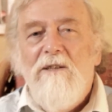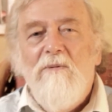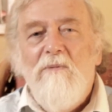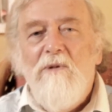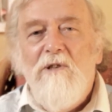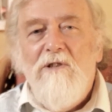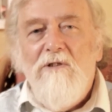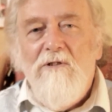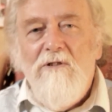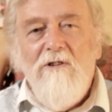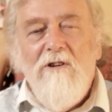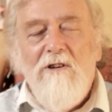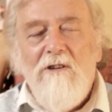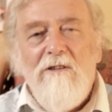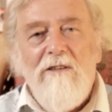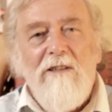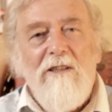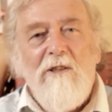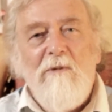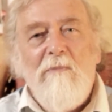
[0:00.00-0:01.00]
We should
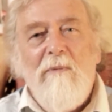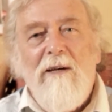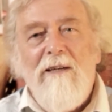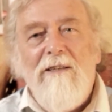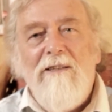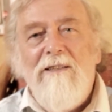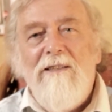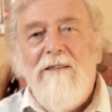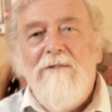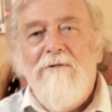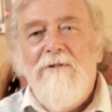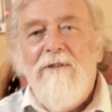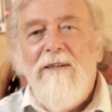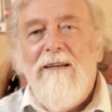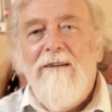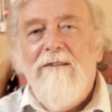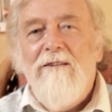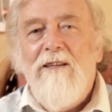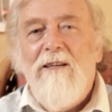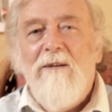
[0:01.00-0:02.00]
not expect a different
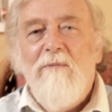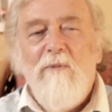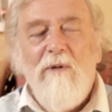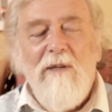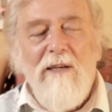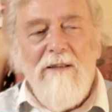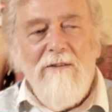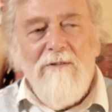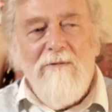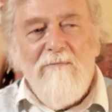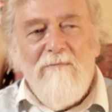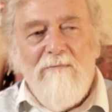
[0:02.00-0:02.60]
outcome. We'll get